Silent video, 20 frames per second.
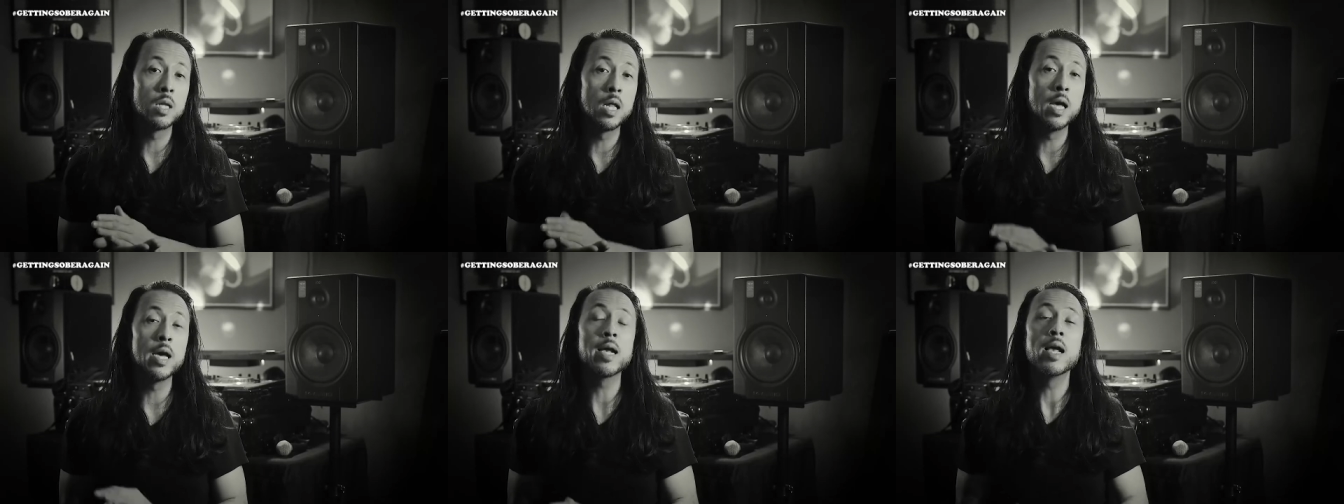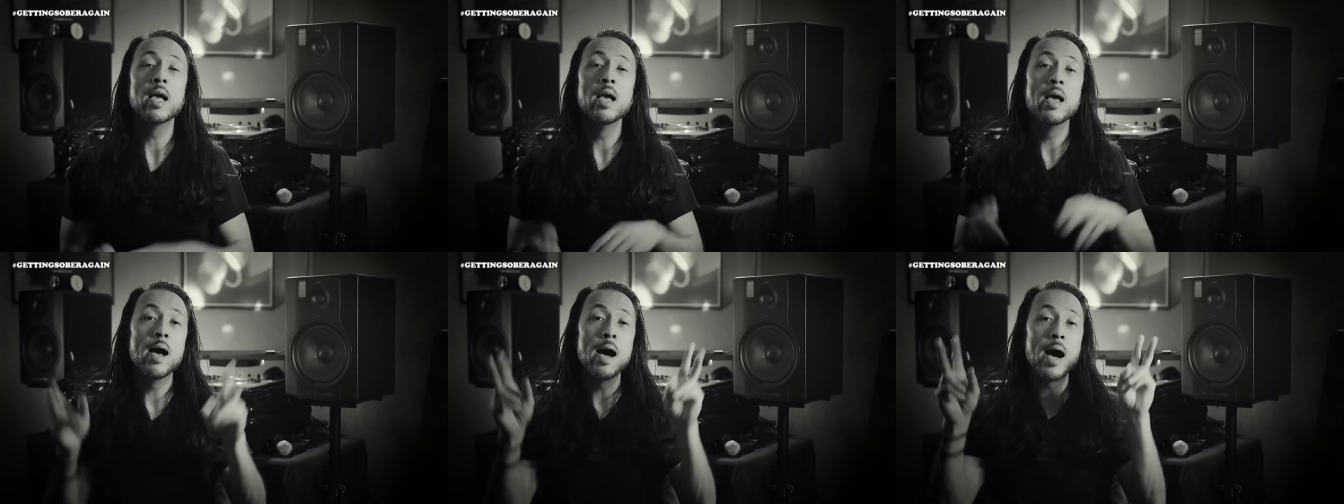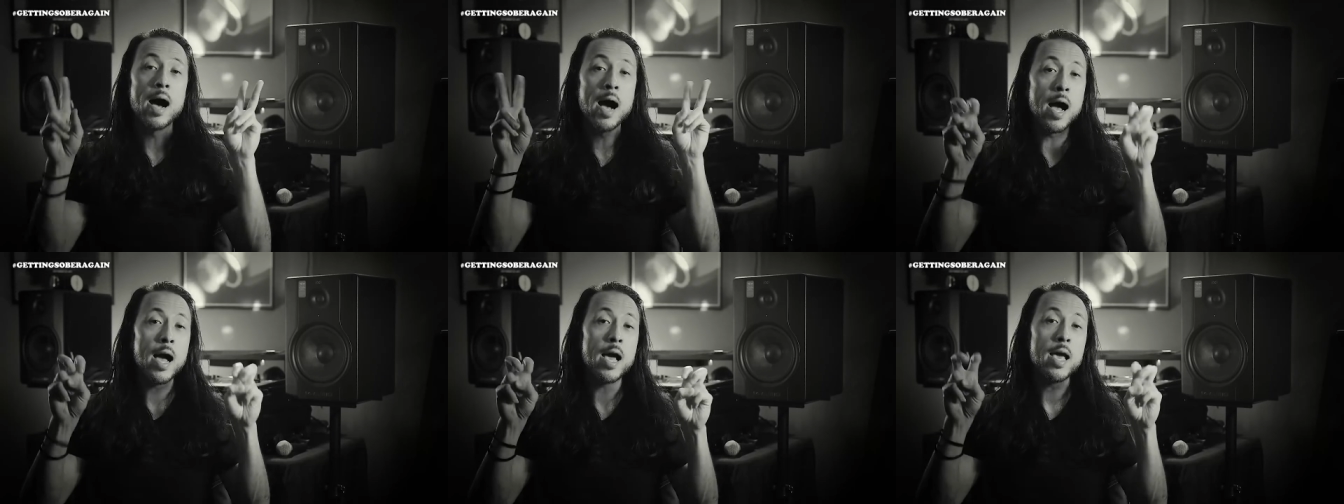like,
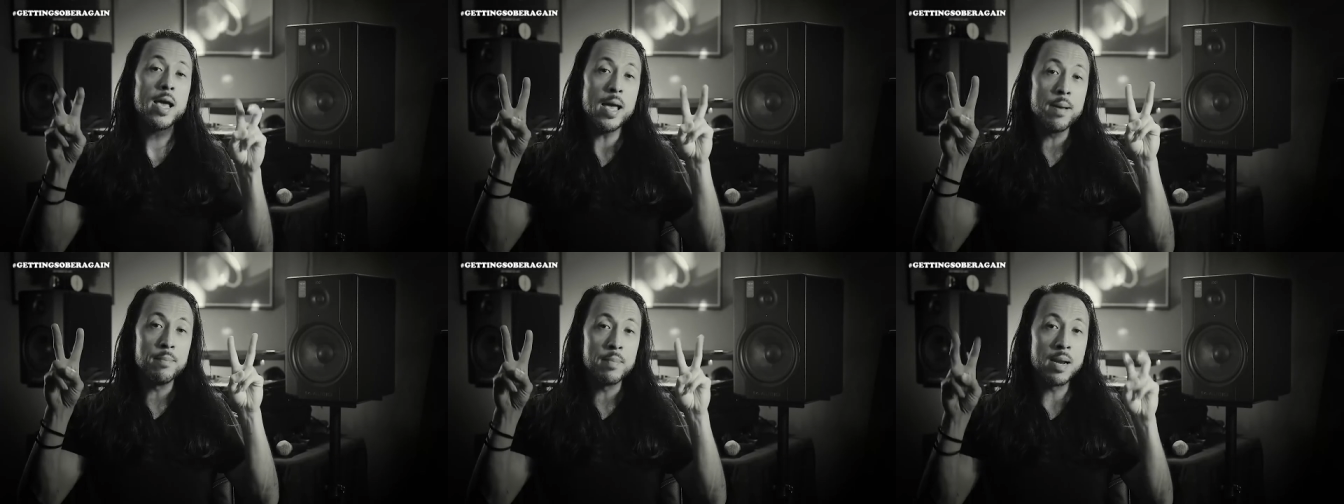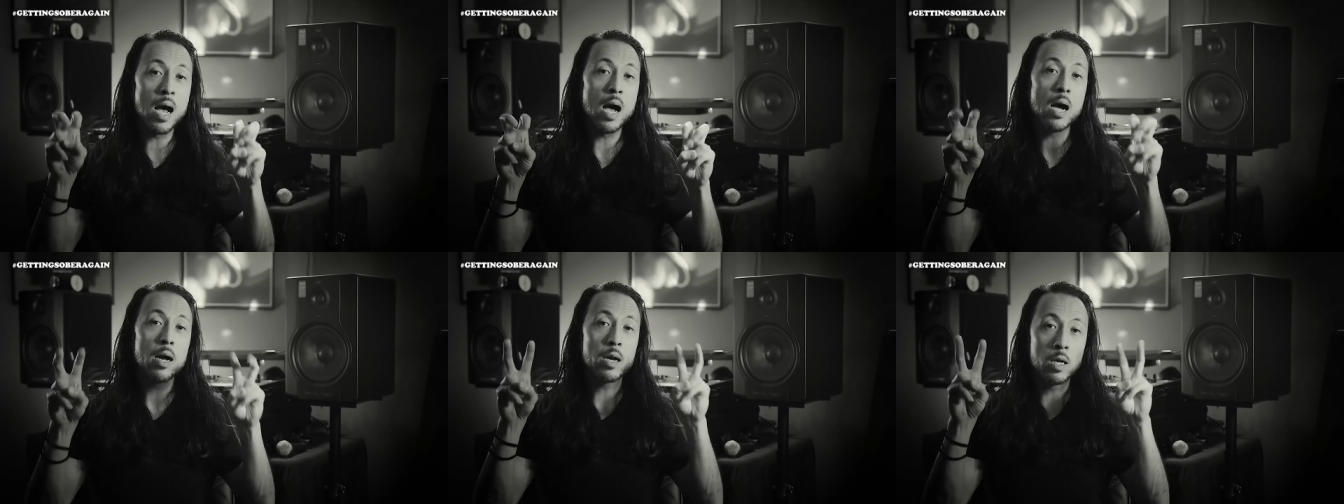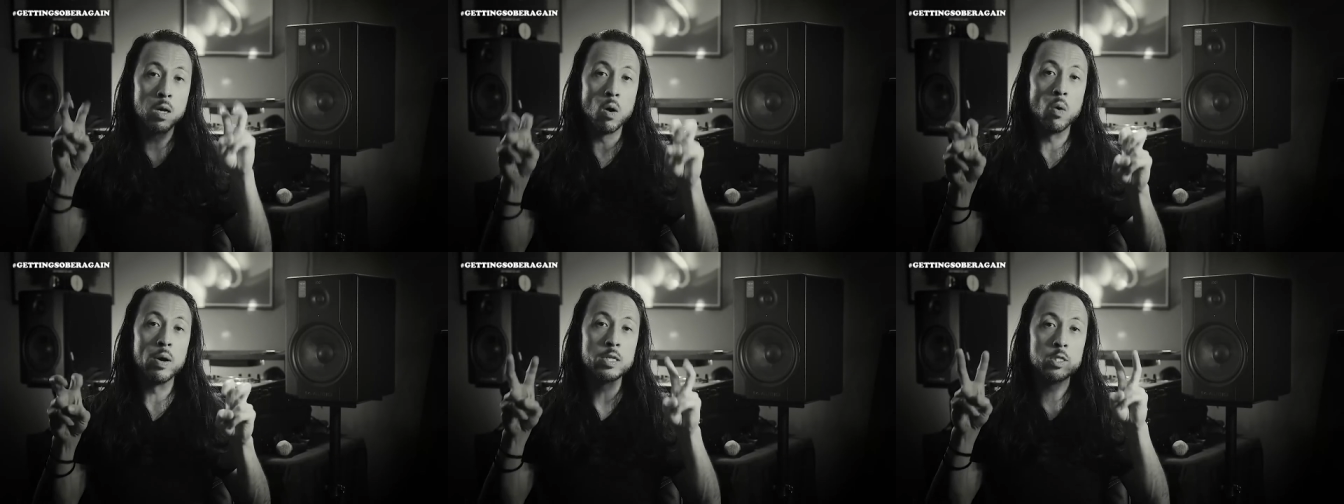I am
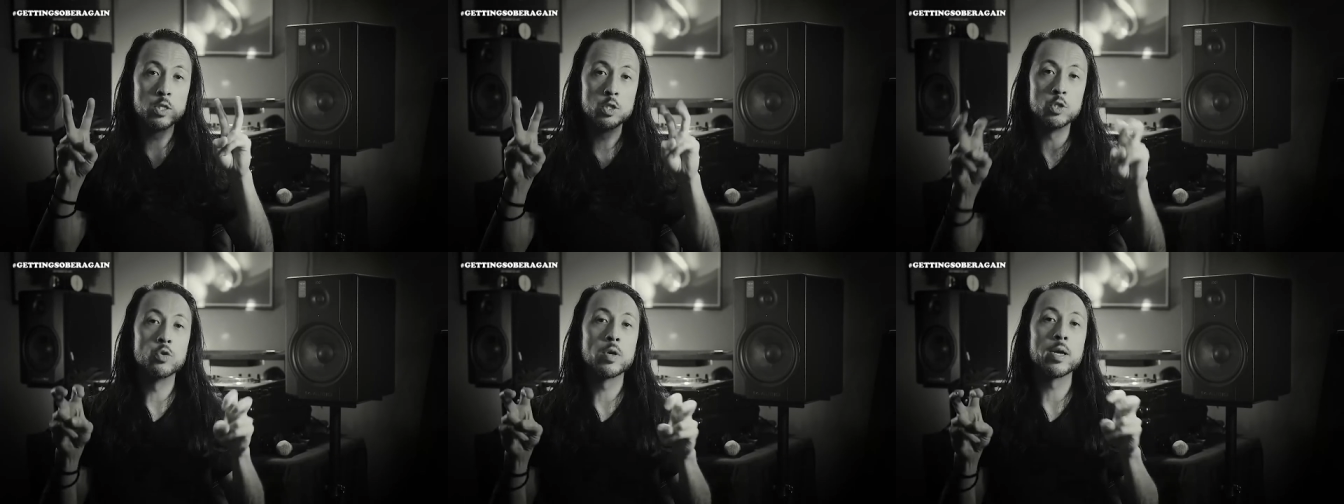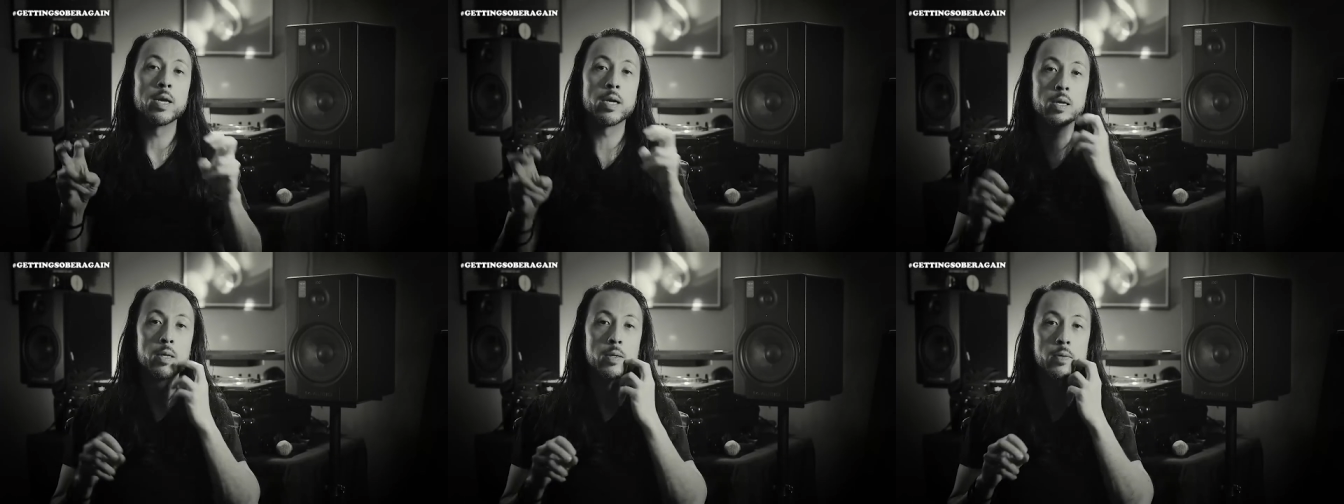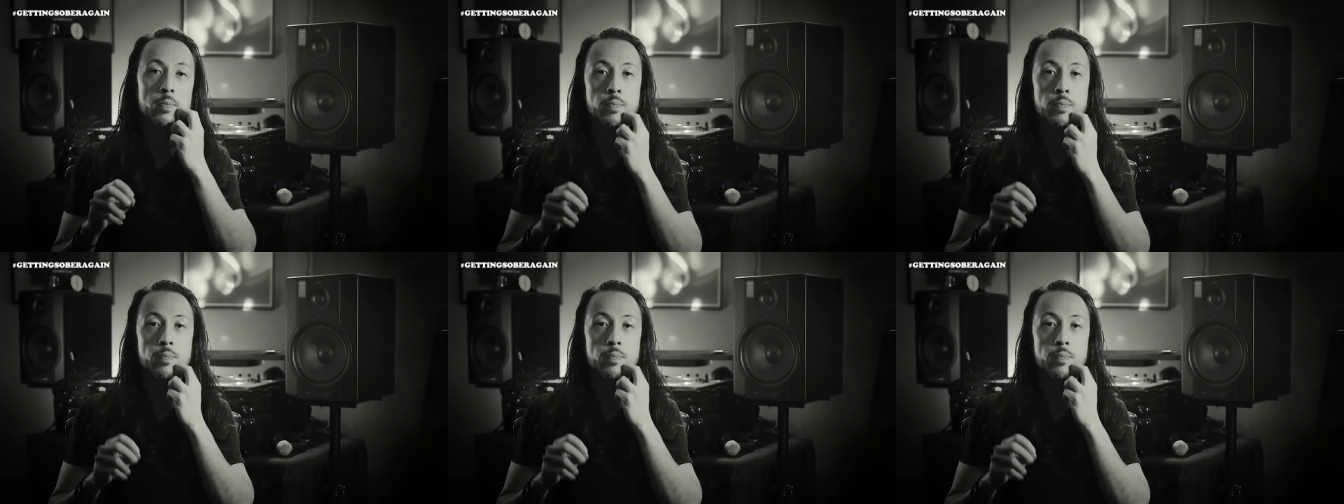not going to drink.